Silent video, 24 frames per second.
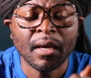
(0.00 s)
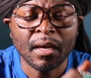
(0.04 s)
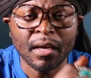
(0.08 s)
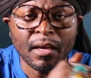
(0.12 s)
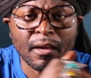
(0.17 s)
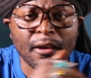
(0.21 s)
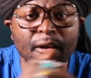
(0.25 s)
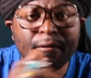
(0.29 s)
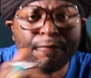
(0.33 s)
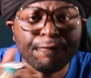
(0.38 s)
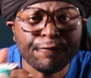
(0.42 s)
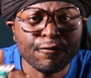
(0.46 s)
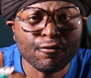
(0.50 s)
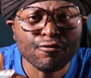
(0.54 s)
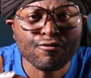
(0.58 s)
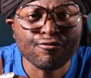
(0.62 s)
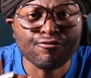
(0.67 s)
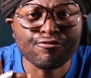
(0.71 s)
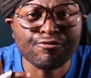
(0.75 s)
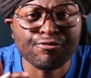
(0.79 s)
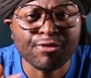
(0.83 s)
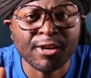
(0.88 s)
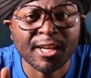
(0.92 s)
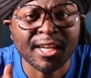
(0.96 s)
If you
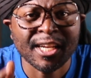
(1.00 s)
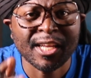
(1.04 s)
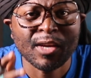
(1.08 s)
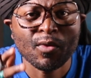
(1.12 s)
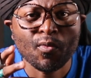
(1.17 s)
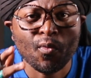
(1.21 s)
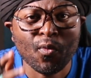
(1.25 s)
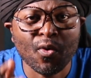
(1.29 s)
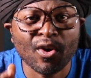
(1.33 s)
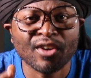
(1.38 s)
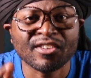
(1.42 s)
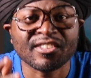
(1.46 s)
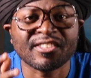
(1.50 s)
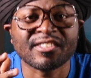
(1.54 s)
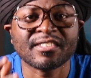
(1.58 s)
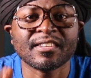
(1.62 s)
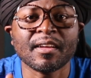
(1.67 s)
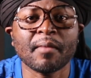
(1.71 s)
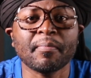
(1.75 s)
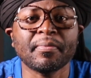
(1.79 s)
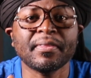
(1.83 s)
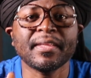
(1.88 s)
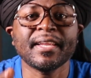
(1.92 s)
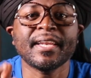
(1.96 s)
really want
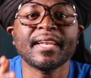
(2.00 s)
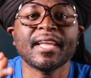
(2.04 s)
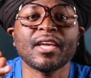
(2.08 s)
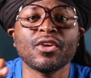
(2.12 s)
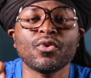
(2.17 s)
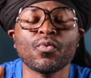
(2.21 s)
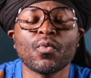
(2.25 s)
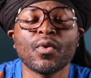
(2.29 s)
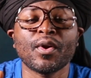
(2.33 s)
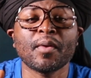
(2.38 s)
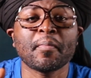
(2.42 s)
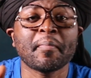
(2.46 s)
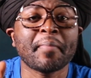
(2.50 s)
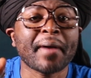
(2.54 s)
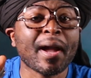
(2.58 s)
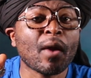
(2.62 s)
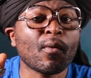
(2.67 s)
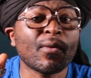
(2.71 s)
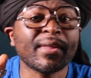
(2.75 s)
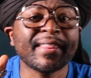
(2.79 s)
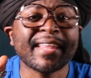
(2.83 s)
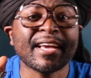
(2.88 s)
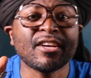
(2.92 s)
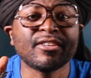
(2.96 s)
something and you want to buy,
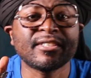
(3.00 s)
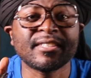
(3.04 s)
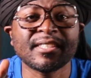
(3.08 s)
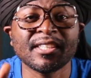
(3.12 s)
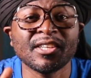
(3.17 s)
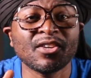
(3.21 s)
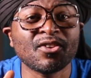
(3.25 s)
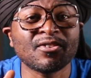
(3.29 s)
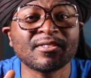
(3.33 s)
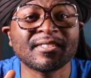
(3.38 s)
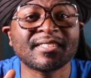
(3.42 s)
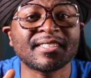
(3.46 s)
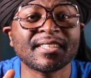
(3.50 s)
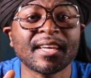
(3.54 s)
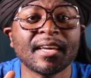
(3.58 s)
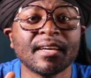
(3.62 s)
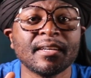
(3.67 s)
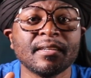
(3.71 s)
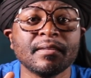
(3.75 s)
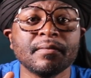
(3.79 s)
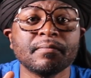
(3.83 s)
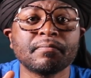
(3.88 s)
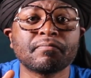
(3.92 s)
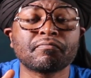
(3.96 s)
whether you see it on
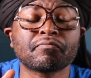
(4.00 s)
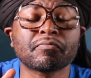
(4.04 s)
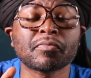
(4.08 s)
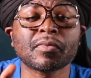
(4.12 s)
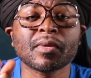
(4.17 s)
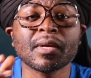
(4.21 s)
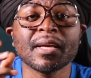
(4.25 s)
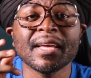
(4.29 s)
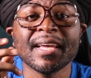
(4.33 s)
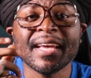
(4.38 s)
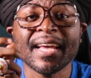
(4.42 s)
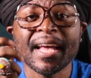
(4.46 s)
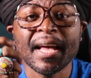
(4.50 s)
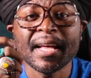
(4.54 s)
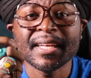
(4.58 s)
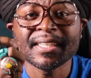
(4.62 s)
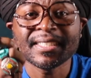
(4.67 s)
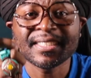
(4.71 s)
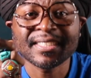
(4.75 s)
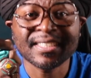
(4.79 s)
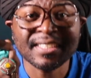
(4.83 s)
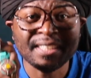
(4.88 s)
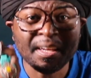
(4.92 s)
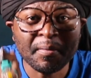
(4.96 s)
sale,
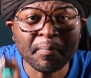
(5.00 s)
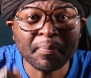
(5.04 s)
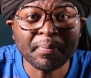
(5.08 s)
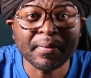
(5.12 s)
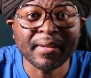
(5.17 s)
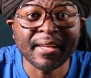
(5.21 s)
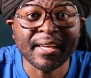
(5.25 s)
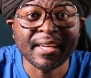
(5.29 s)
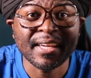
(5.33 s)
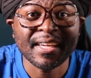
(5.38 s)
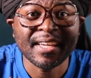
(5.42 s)
simply